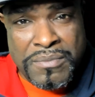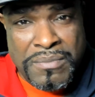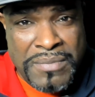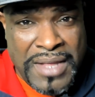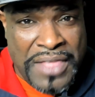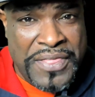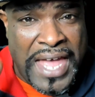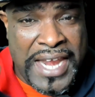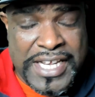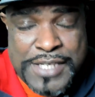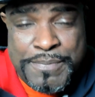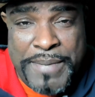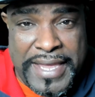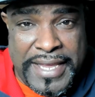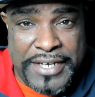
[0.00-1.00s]
That is
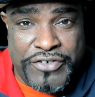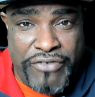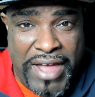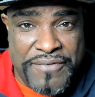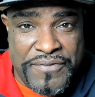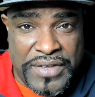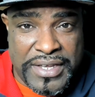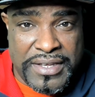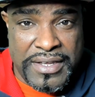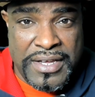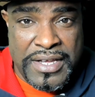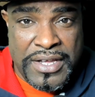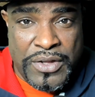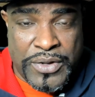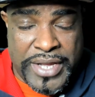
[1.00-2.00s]
paid traffic.
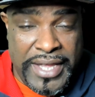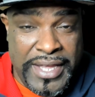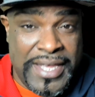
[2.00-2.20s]
Okay.